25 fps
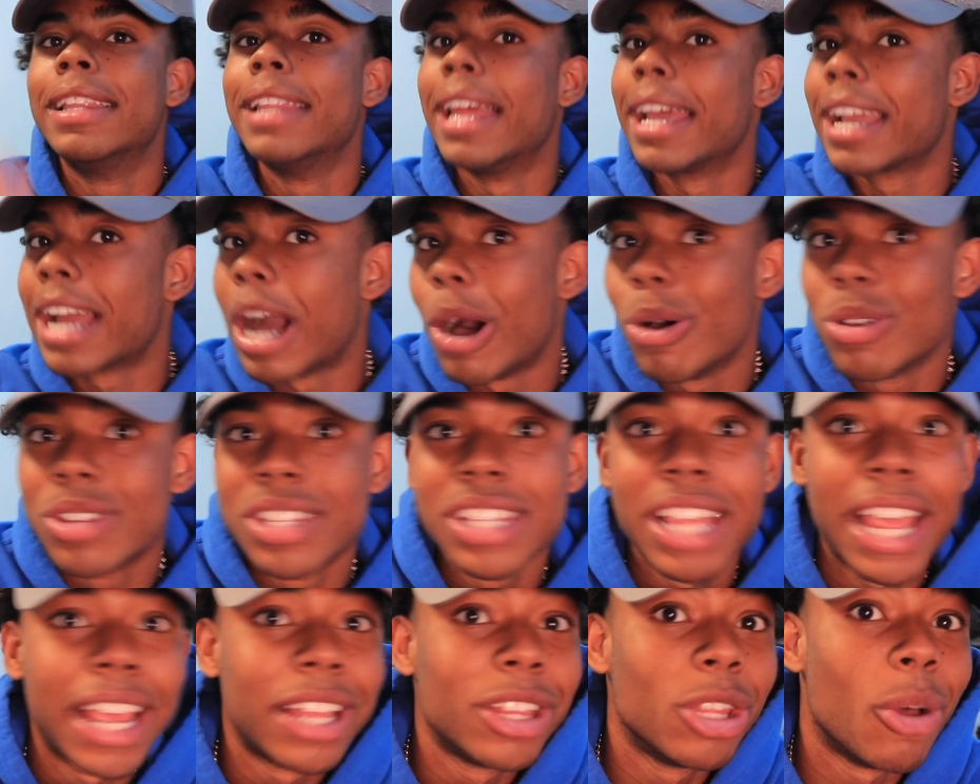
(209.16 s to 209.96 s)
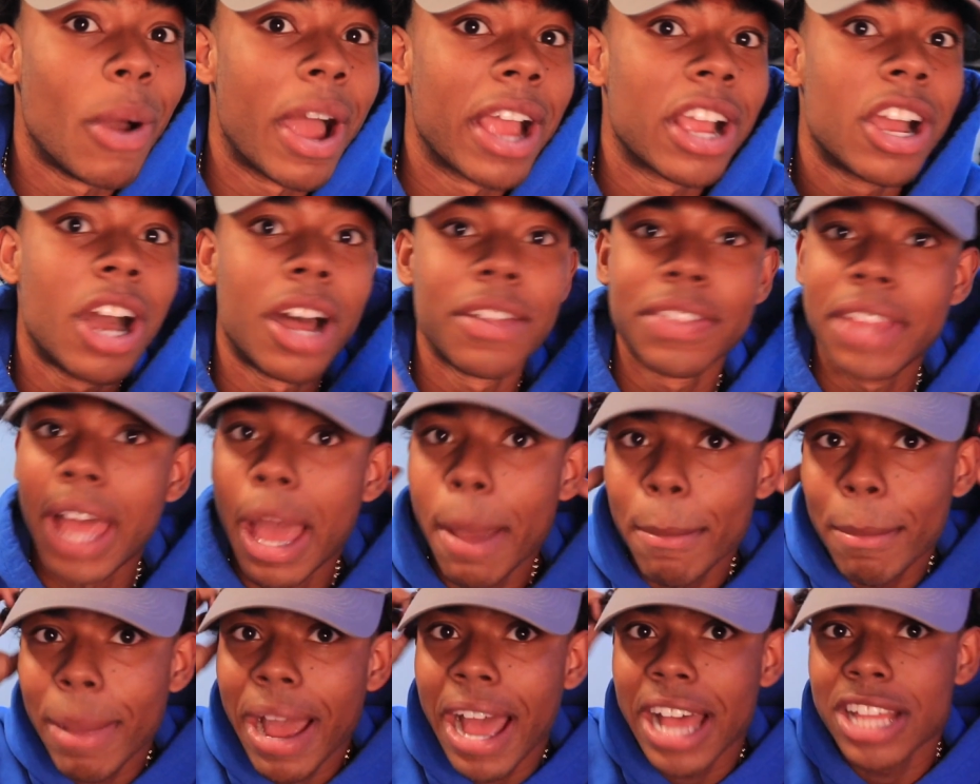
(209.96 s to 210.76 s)
Like I was saying though, I got
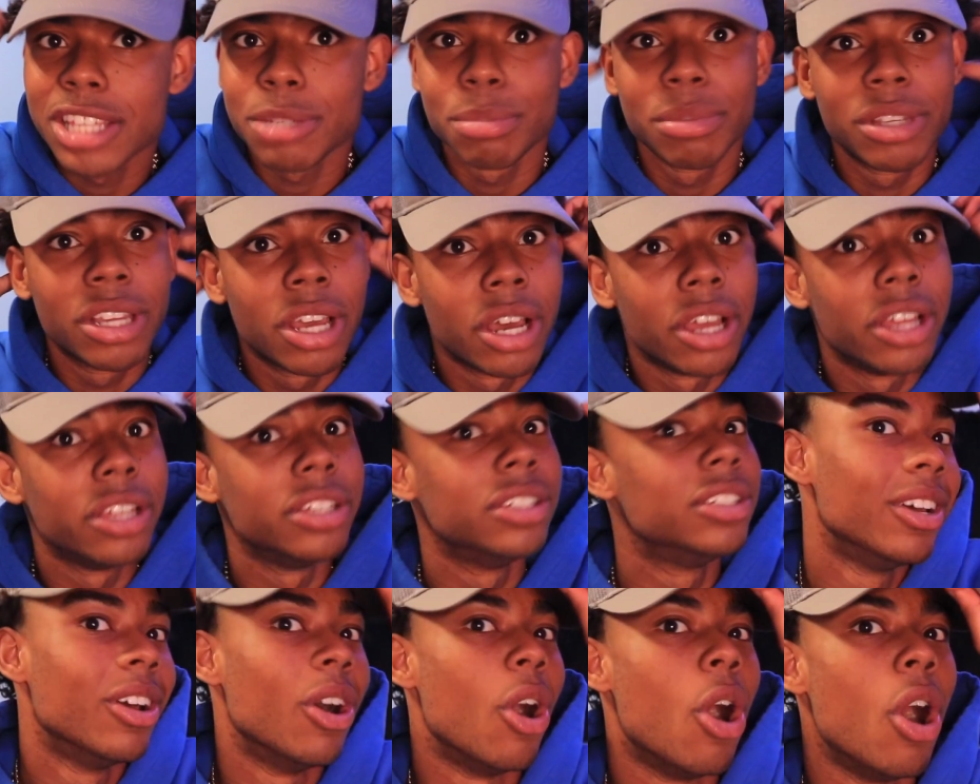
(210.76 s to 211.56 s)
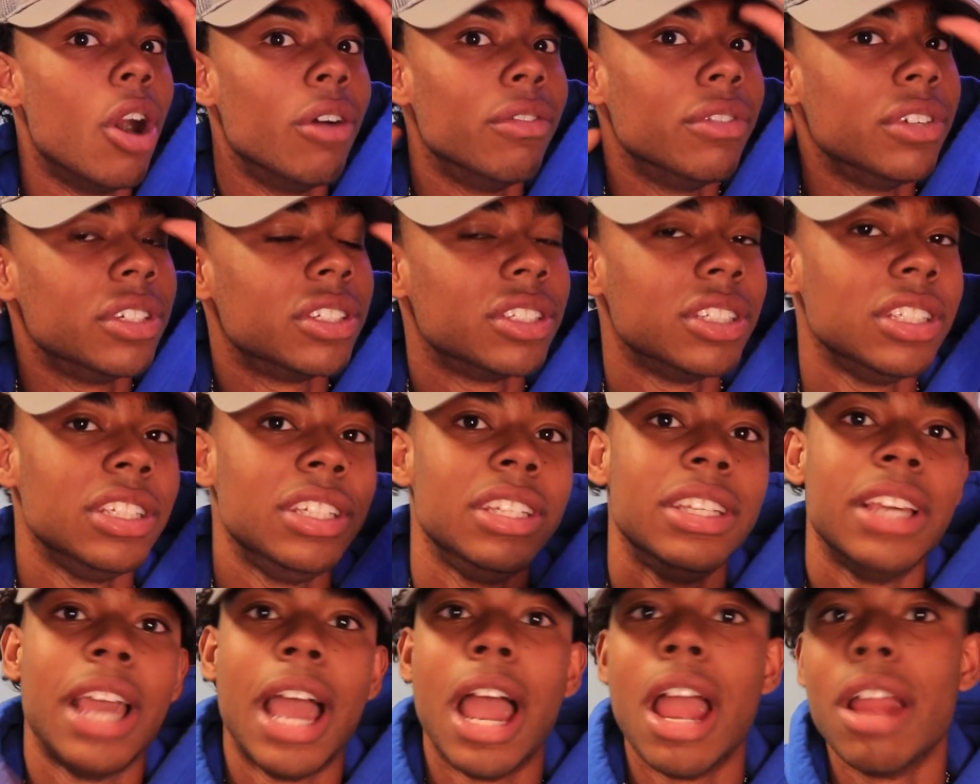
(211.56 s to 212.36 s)
that mask because
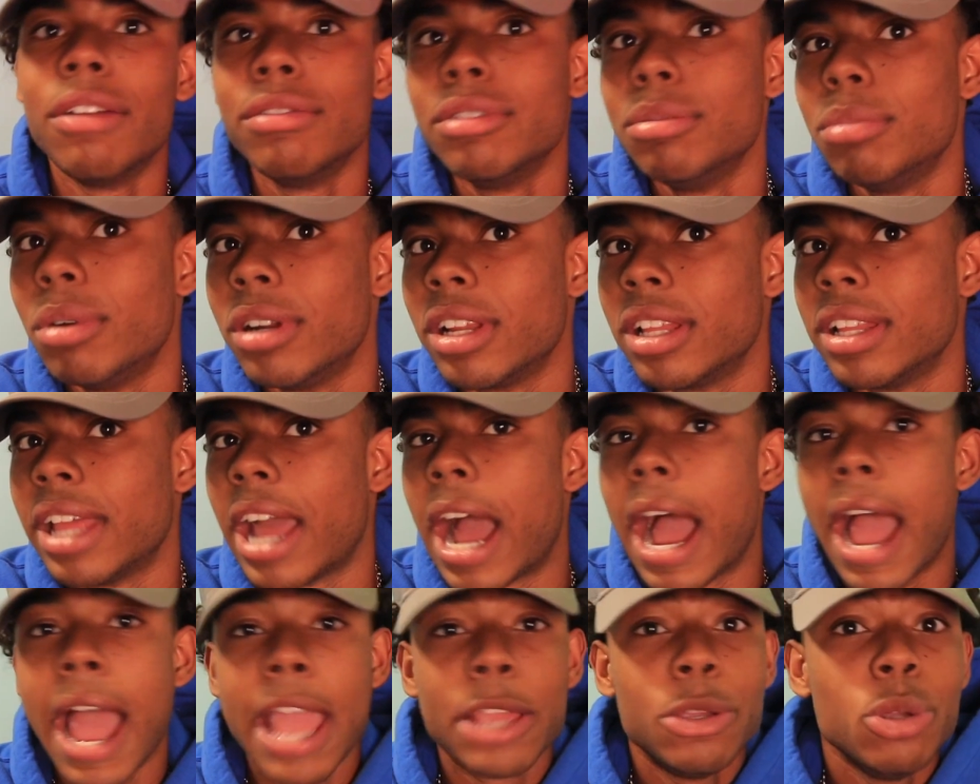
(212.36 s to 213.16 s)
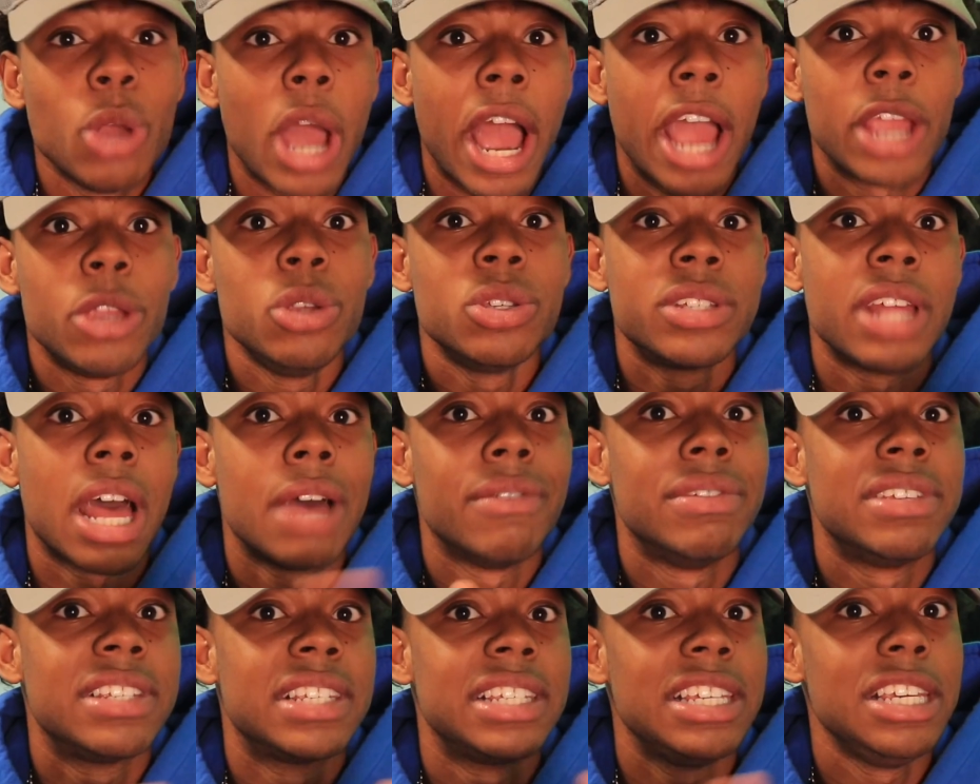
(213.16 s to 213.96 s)
obviously everybody, like, I used to
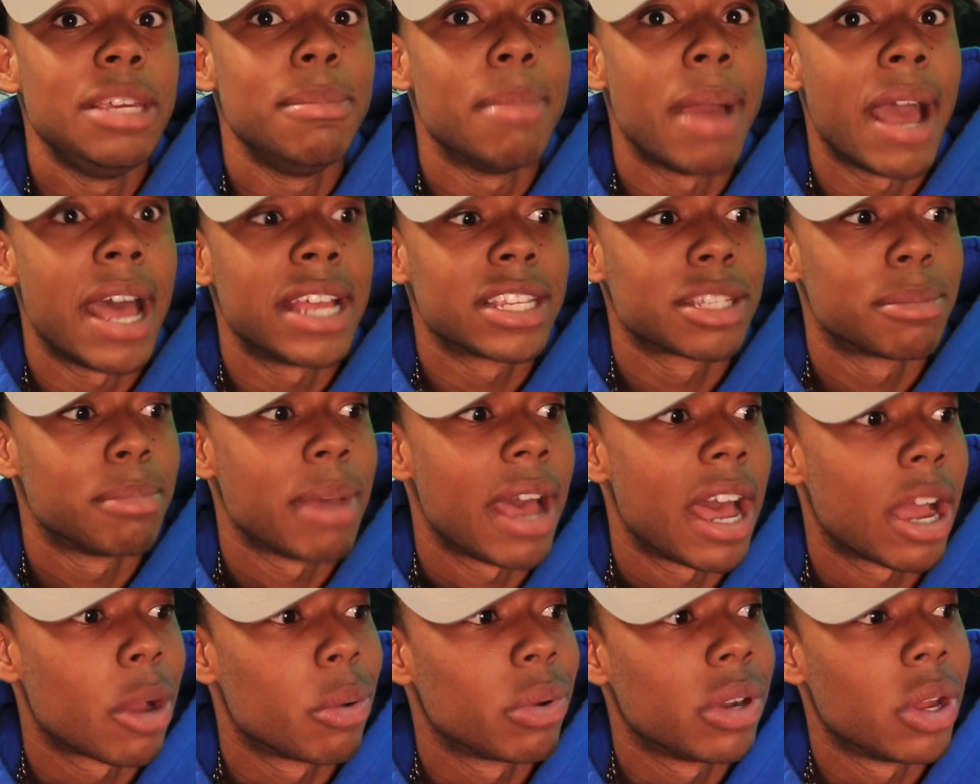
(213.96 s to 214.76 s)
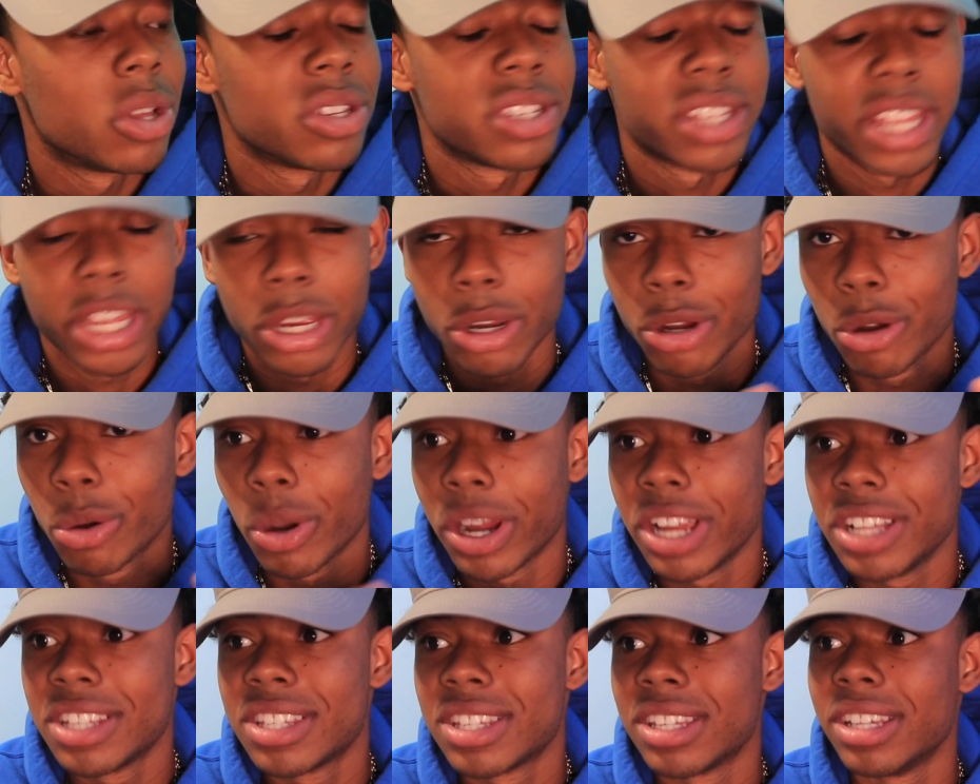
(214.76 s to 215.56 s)
have a ski mask back when I was like in
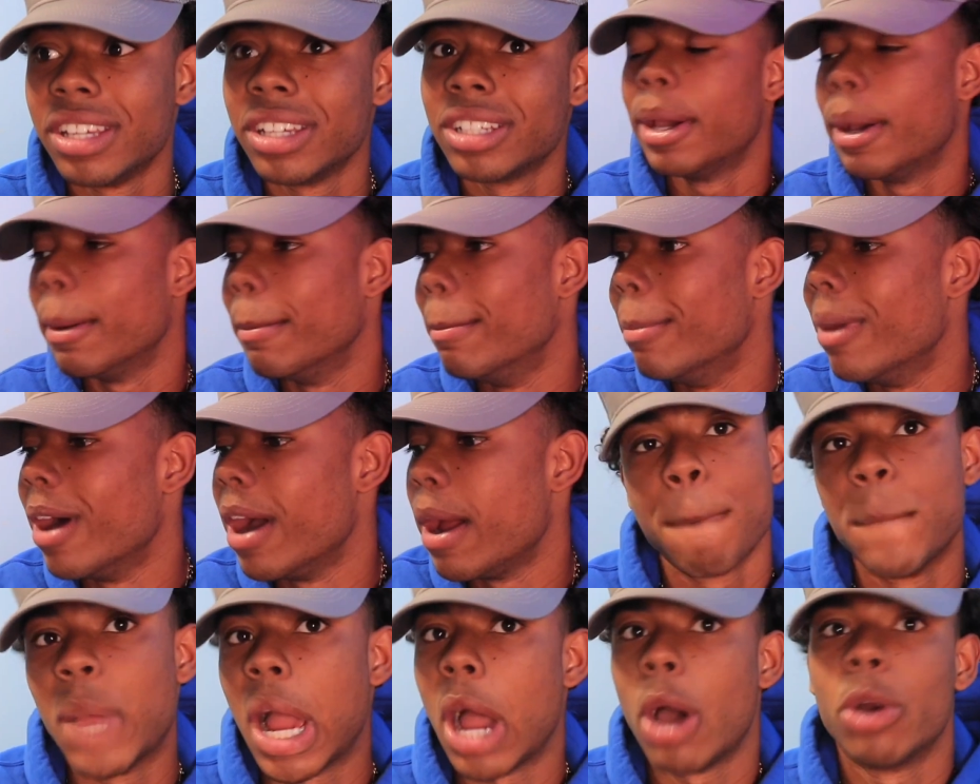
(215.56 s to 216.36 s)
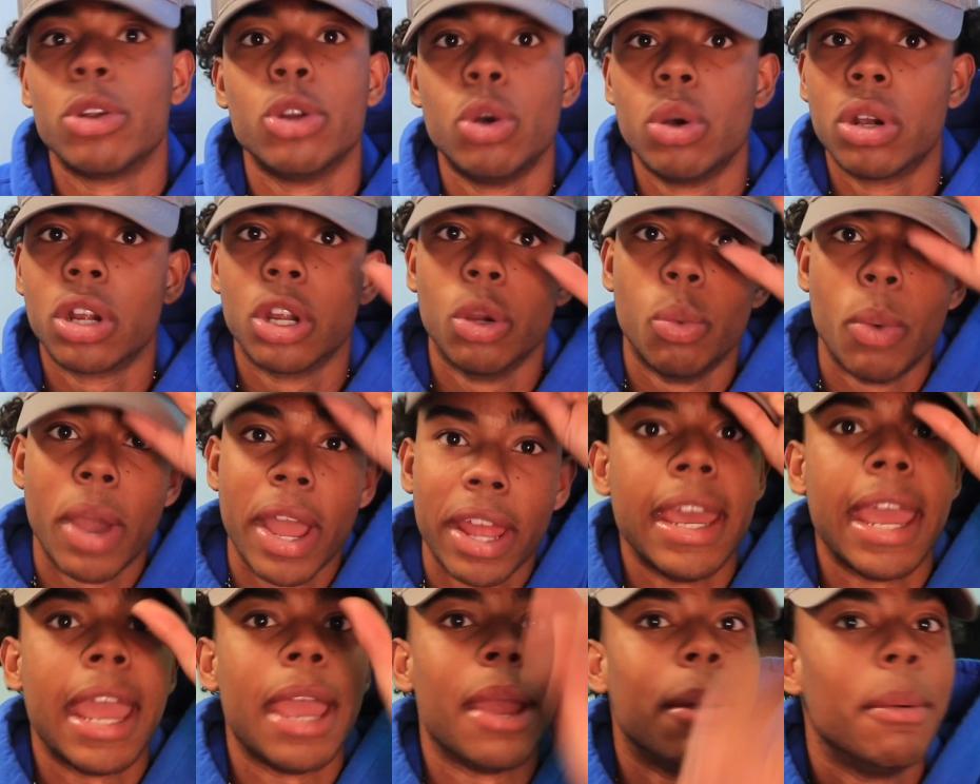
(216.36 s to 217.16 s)
grade 6, but I don't know where it
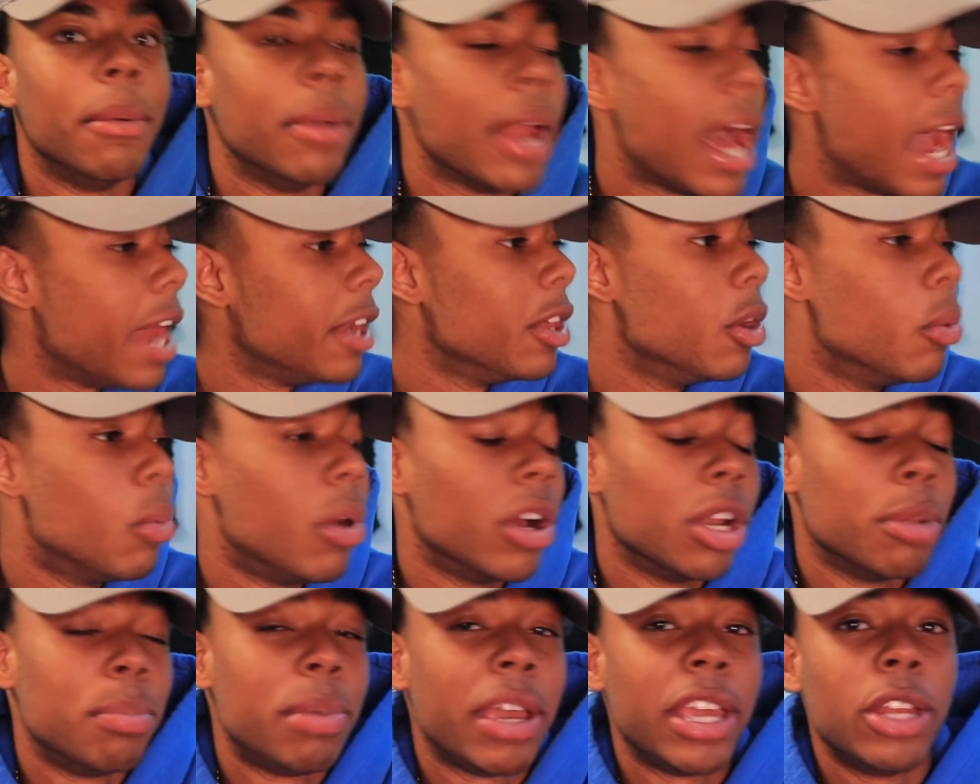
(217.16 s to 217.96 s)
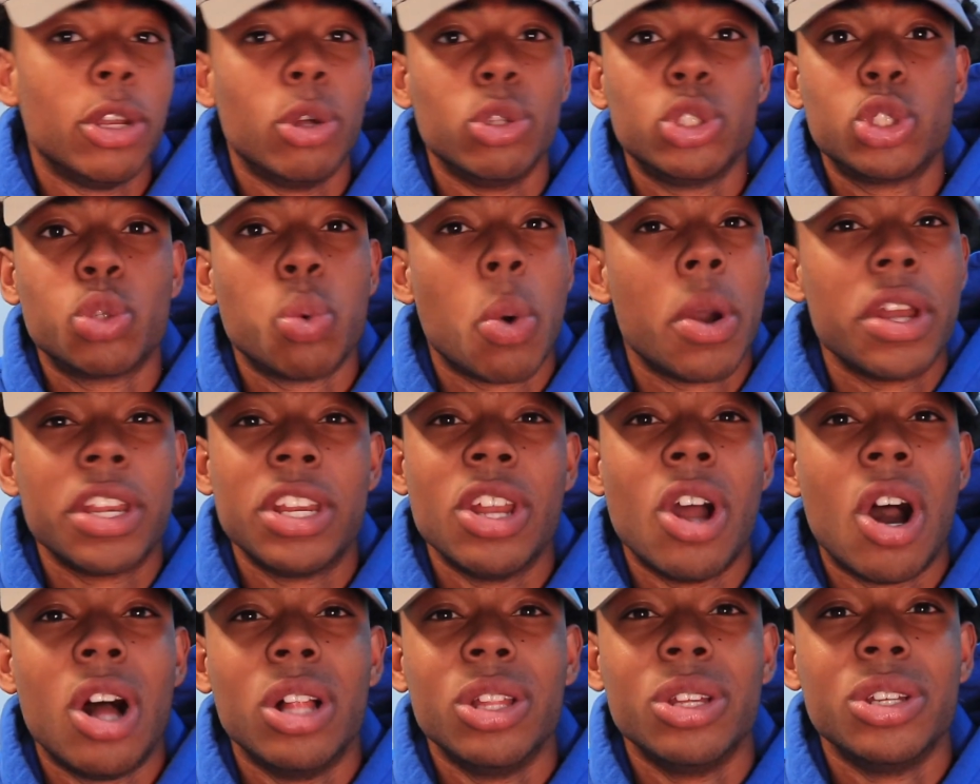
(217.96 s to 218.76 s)
went. And I didn't want to pay no
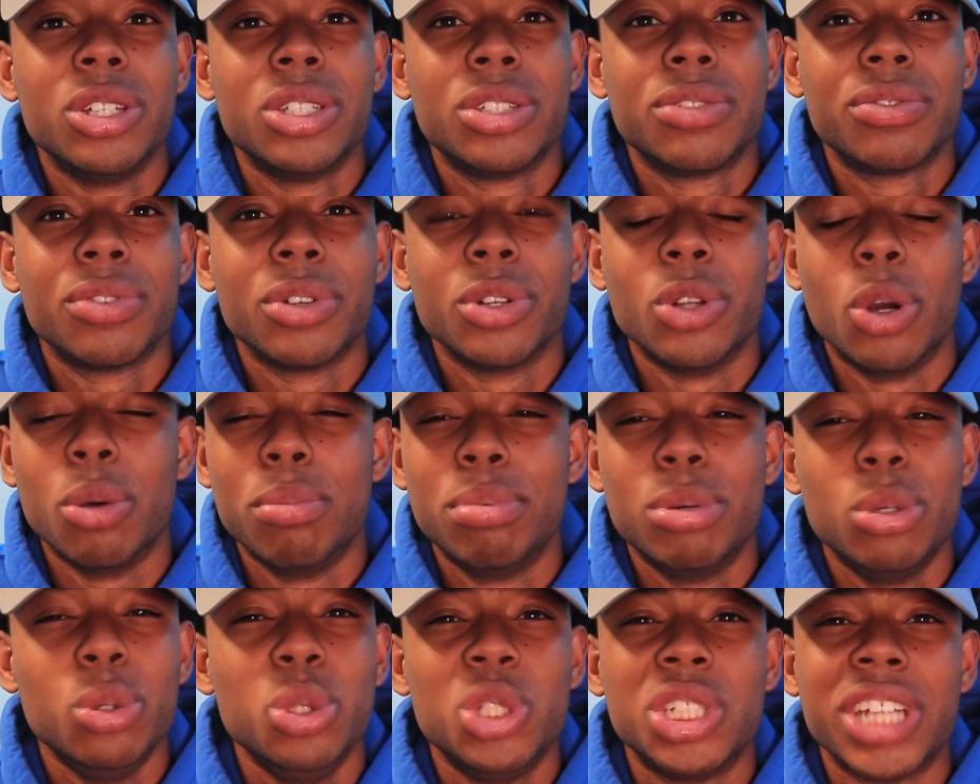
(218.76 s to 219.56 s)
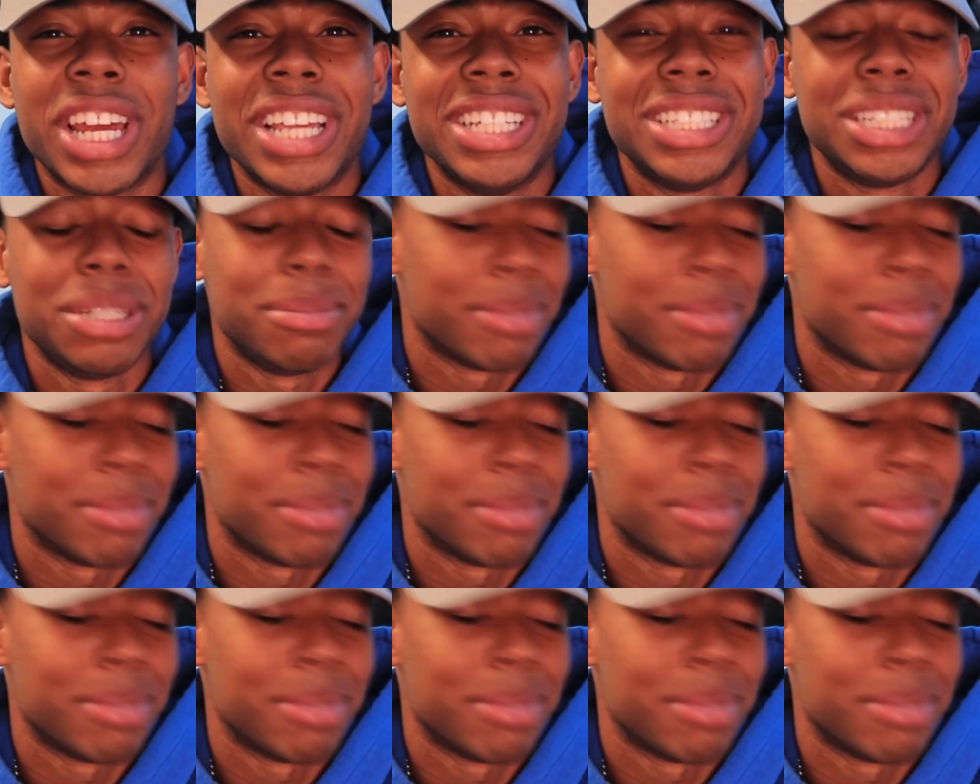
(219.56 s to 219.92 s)
$20 for no poo shiesty